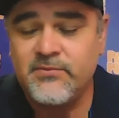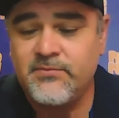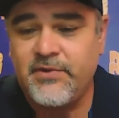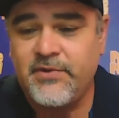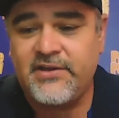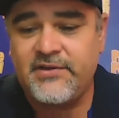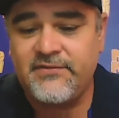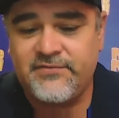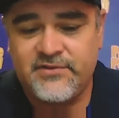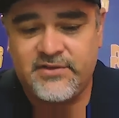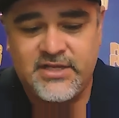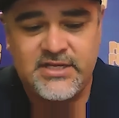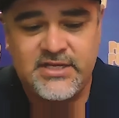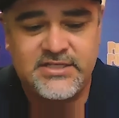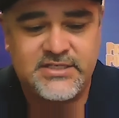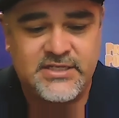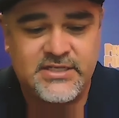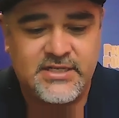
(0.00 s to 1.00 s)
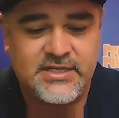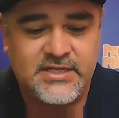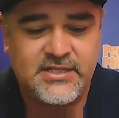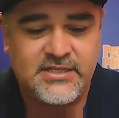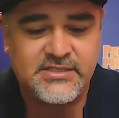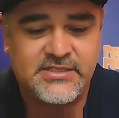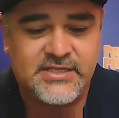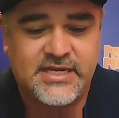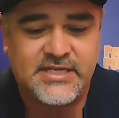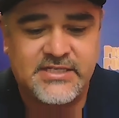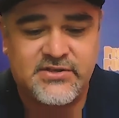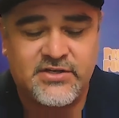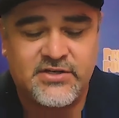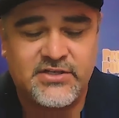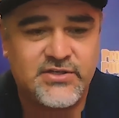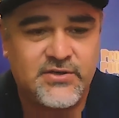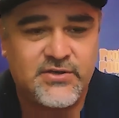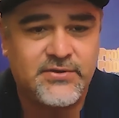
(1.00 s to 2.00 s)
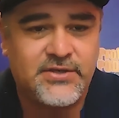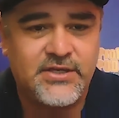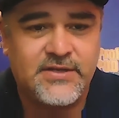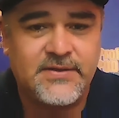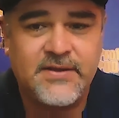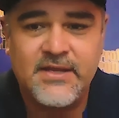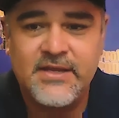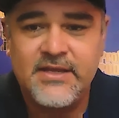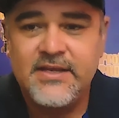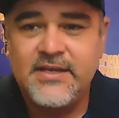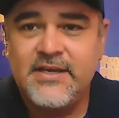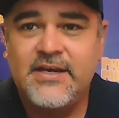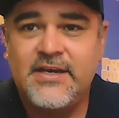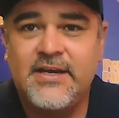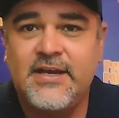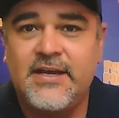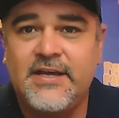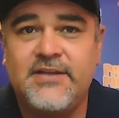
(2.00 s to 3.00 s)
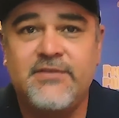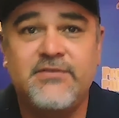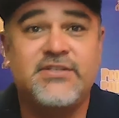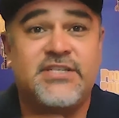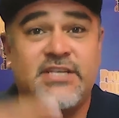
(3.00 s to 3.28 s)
We're breaking for lunch, and this guy started choking, and he